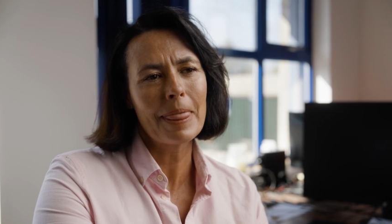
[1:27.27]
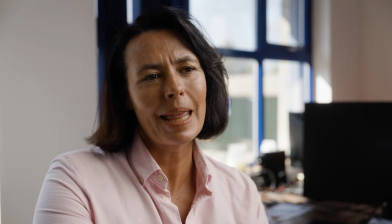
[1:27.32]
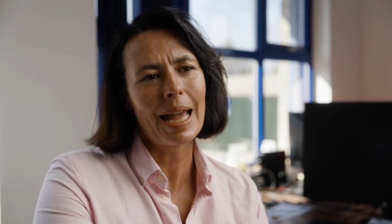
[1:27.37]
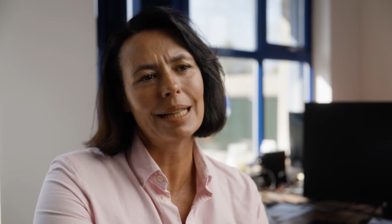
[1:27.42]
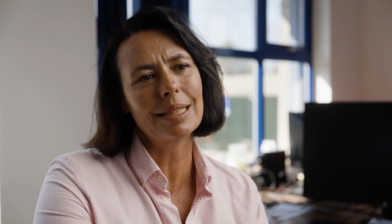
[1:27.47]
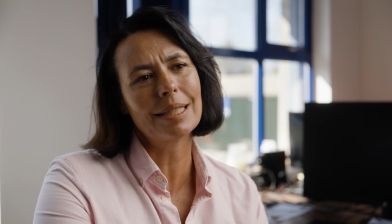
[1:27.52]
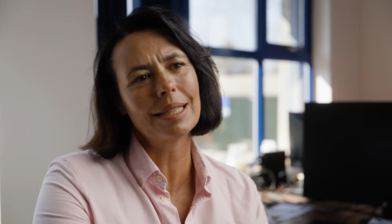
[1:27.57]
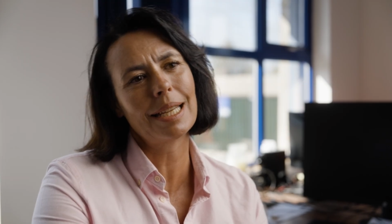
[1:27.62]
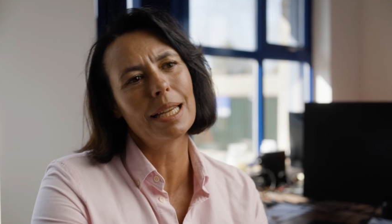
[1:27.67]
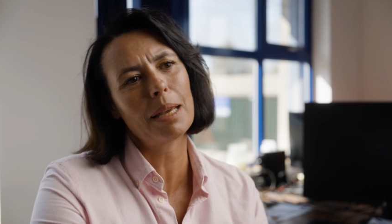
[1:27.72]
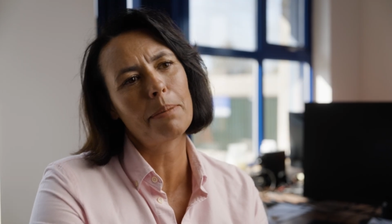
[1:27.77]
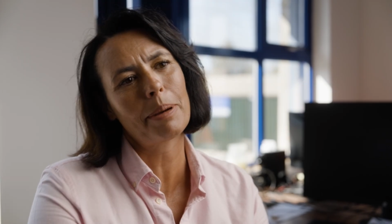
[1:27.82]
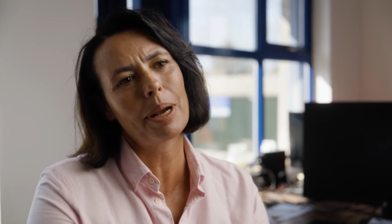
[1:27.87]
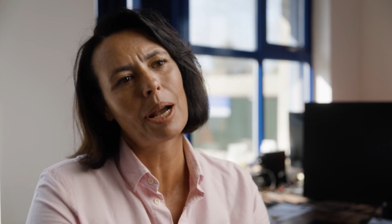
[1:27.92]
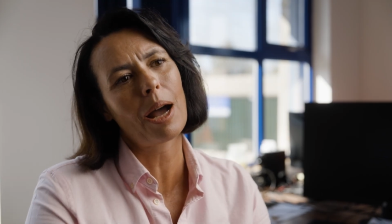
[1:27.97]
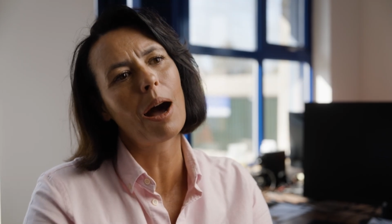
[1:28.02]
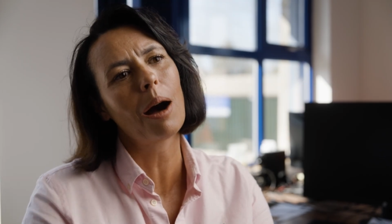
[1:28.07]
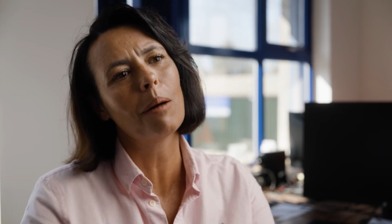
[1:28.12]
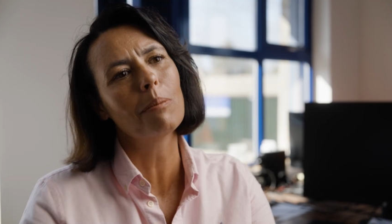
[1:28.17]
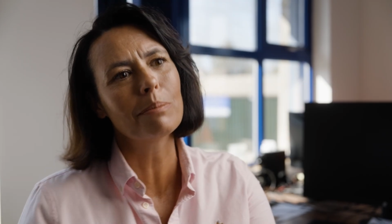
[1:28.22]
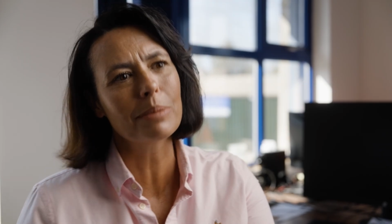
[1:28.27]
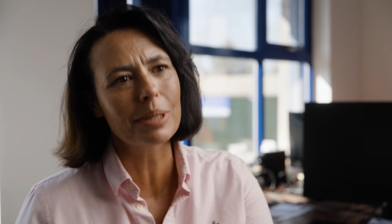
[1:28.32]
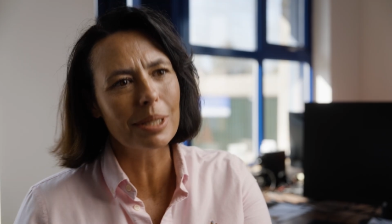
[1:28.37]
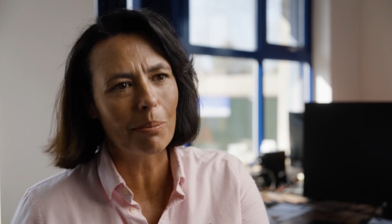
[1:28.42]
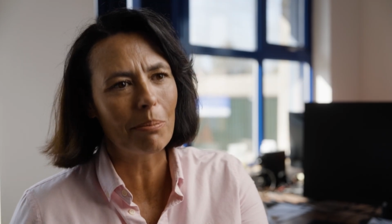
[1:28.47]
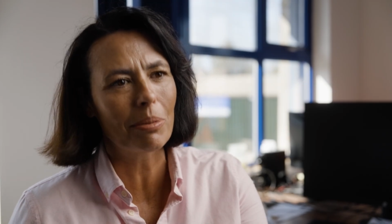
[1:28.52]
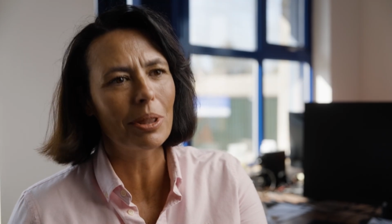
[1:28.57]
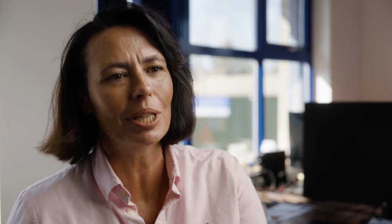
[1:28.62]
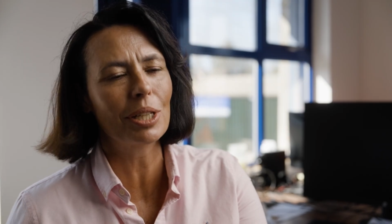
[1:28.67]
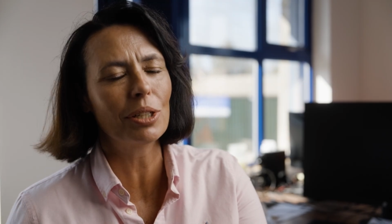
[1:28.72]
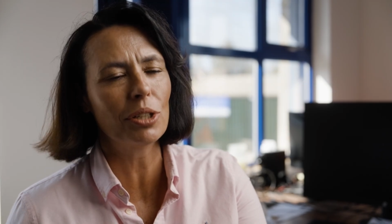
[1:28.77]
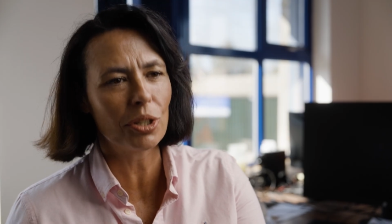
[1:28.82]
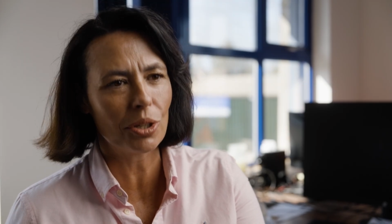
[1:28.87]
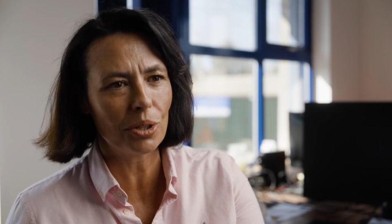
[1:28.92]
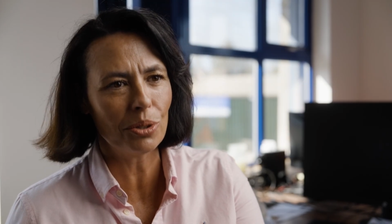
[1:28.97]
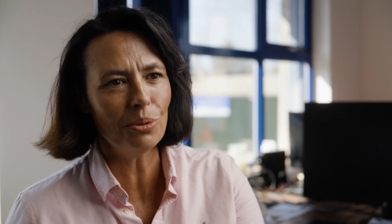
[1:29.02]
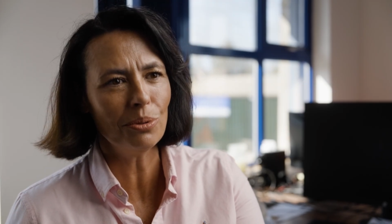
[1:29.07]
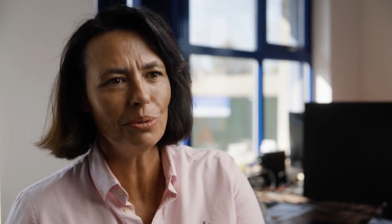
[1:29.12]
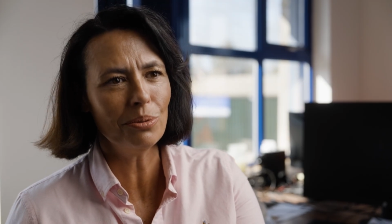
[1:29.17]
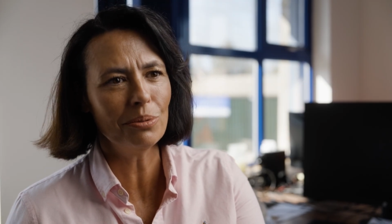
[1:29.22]
and see it become something
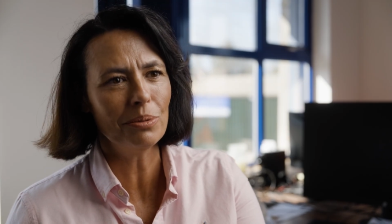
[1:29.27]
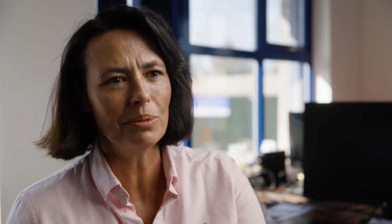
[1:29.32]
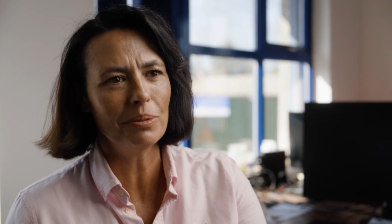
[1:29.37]
new.